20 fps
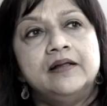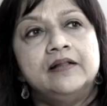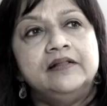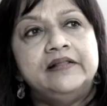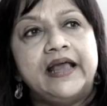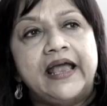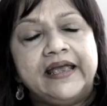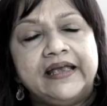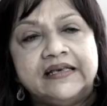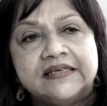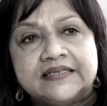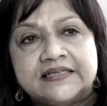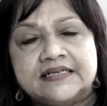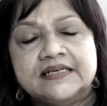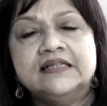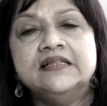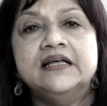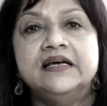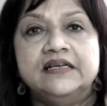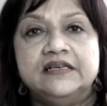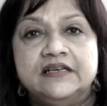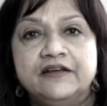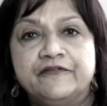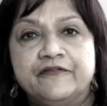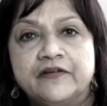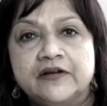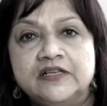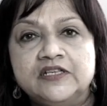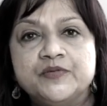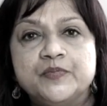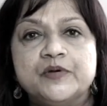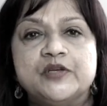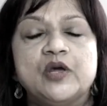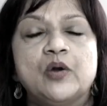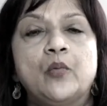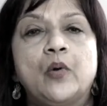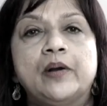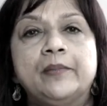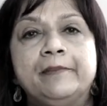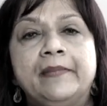there is still a difference
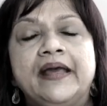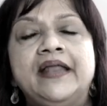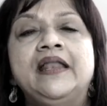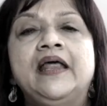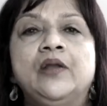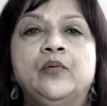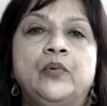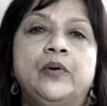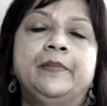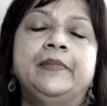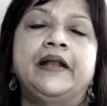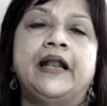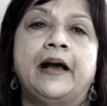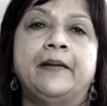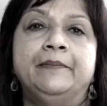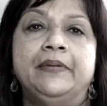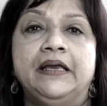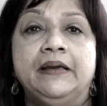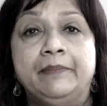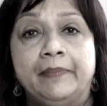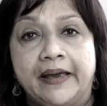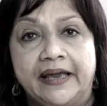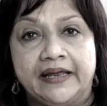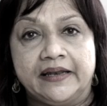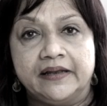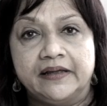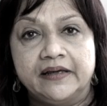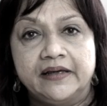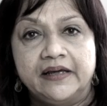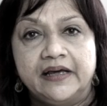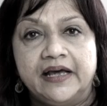between what men and women are being paid.